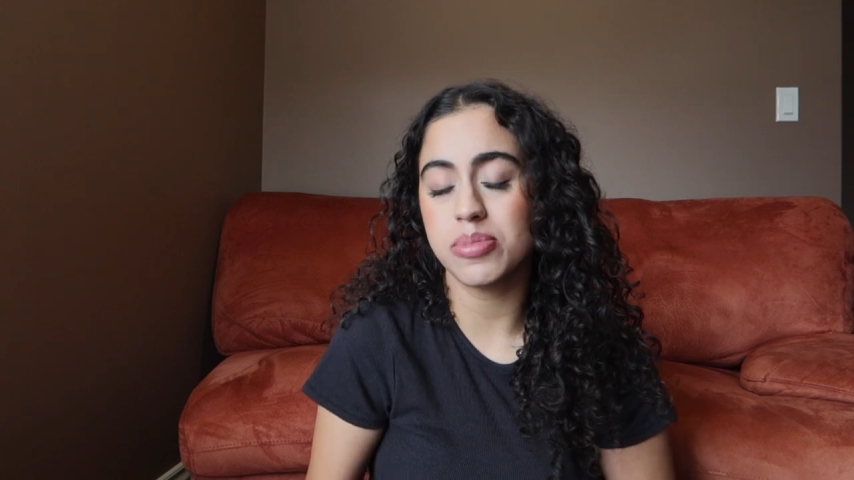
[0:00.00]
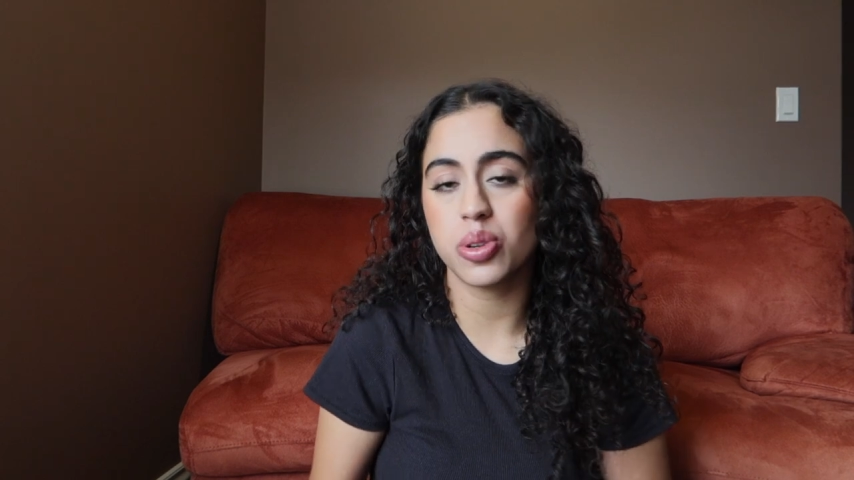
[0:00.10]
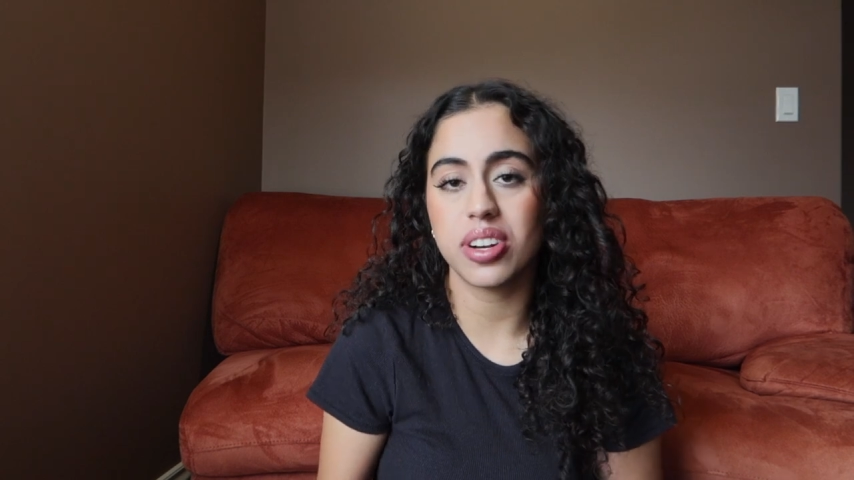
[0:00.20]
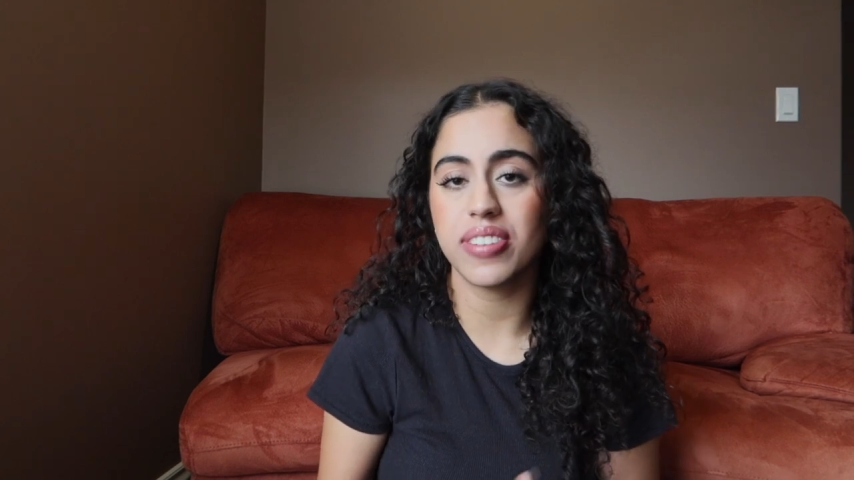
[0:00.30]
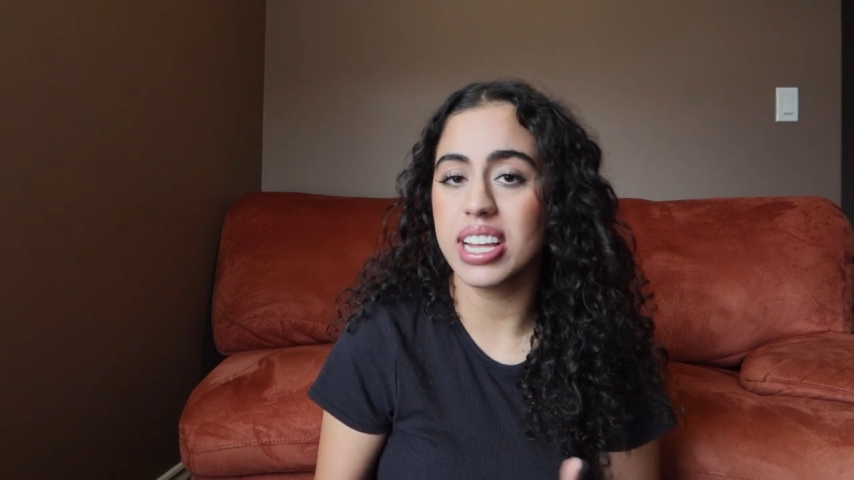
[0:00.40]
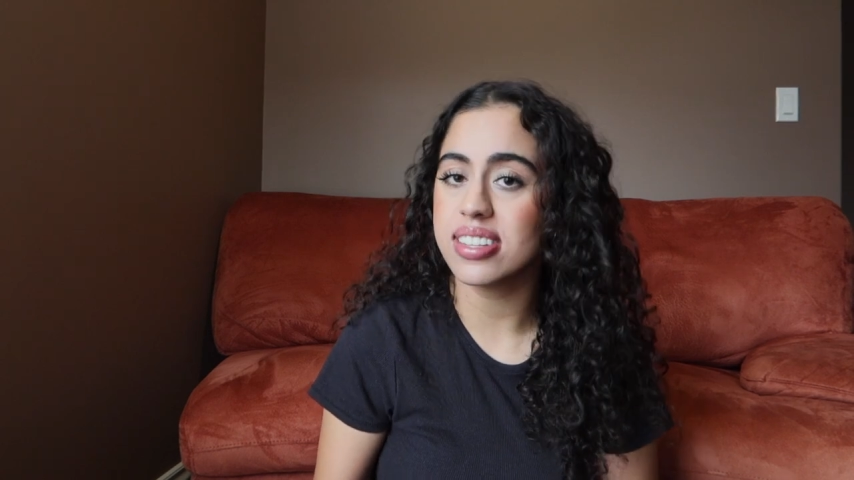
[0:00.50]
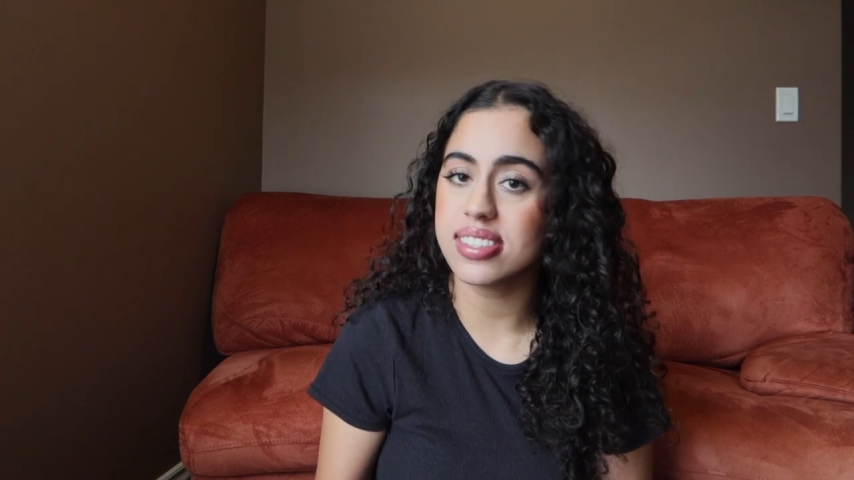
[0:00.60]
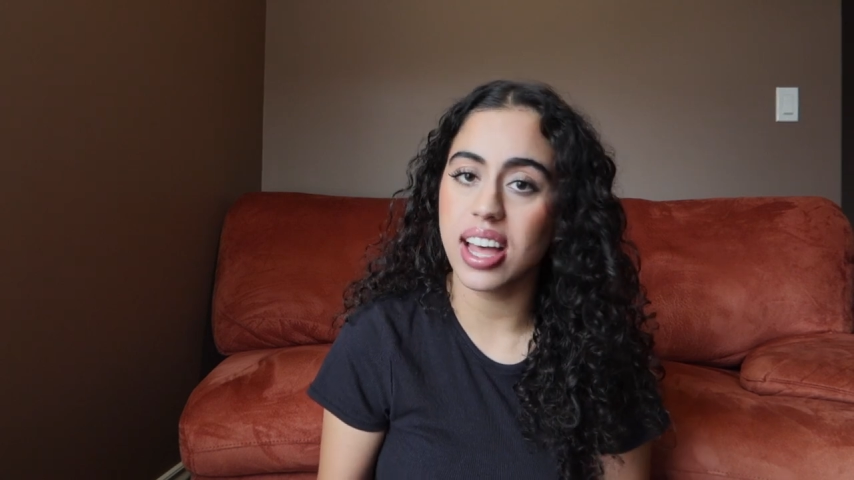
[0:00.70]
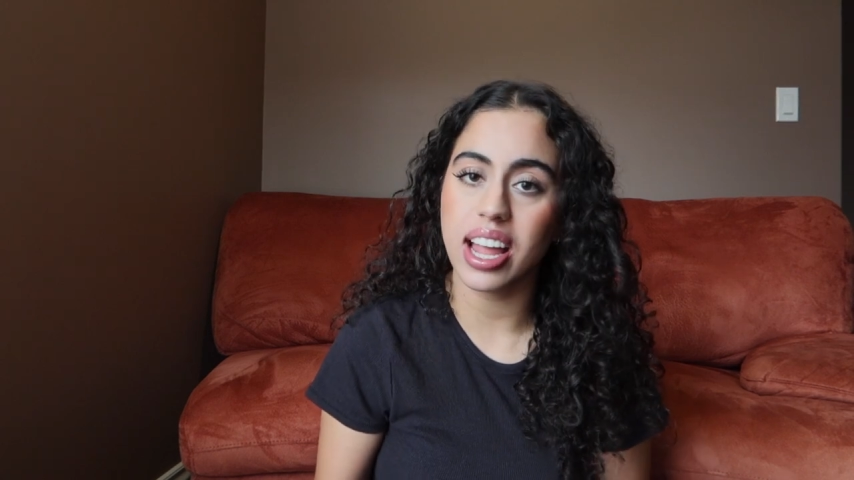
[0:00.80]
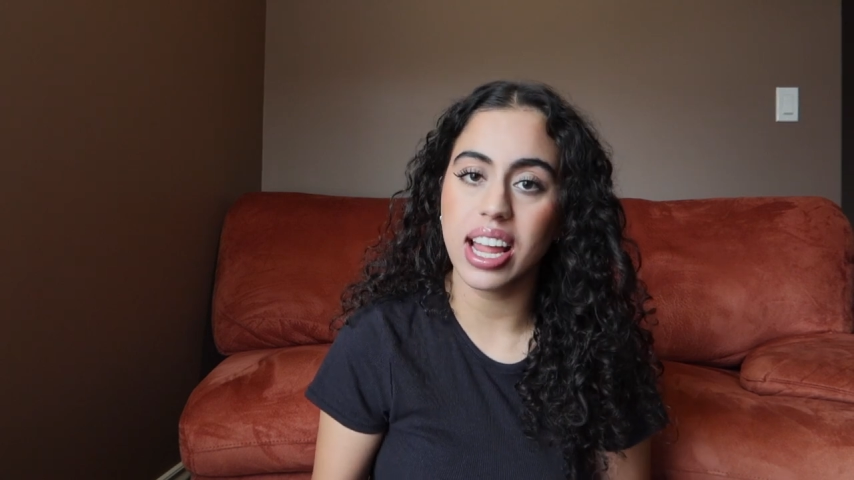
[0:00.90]
sort of
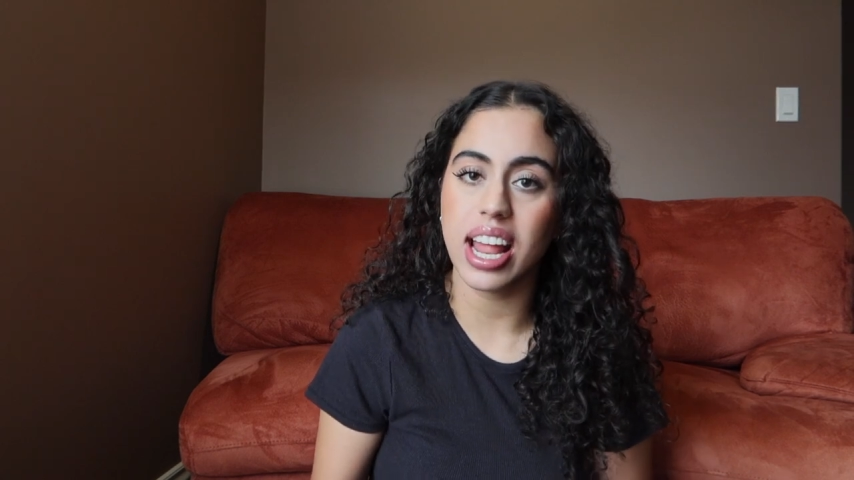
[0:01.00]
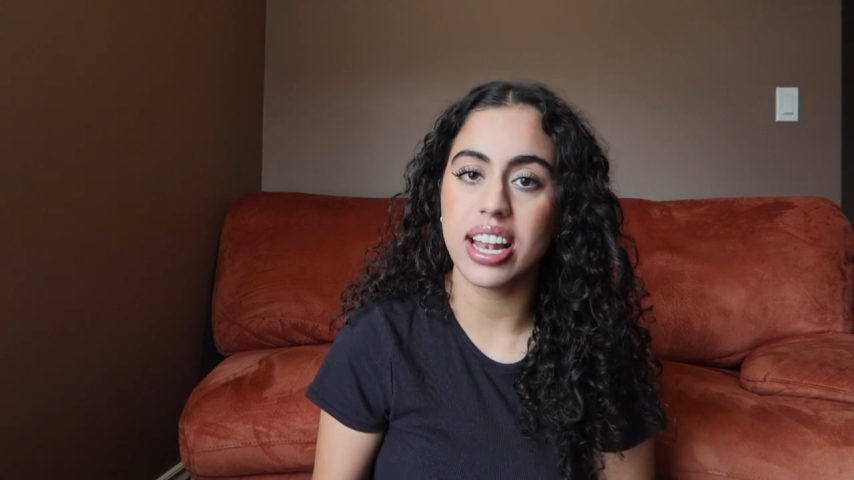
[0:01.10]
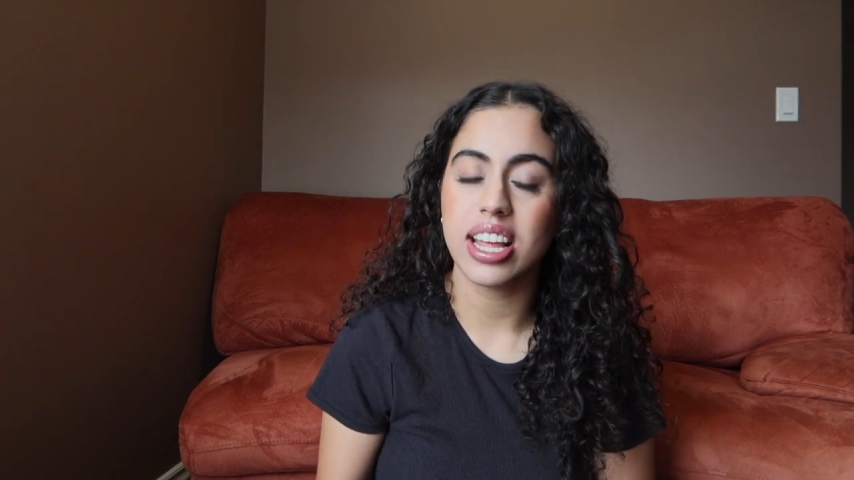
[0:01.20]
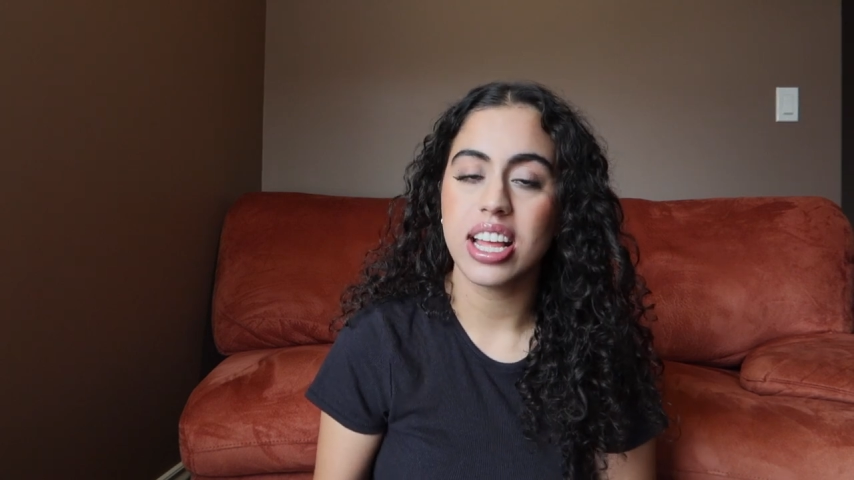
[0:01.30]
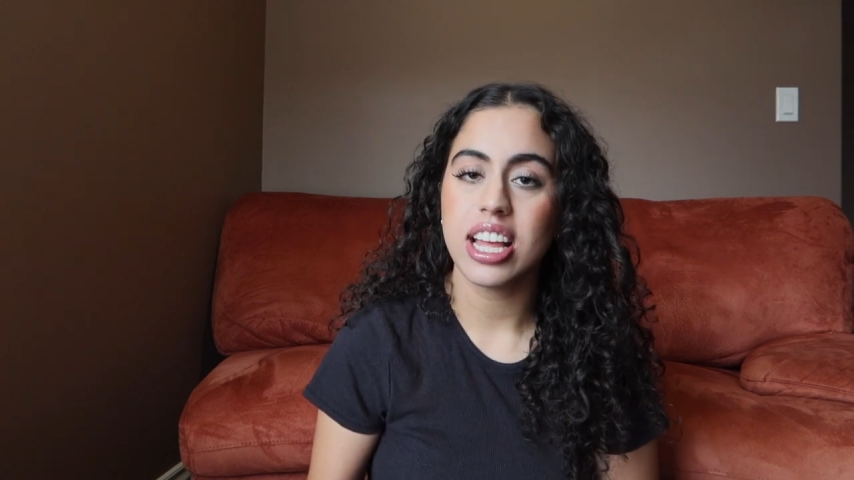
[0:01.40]
insight and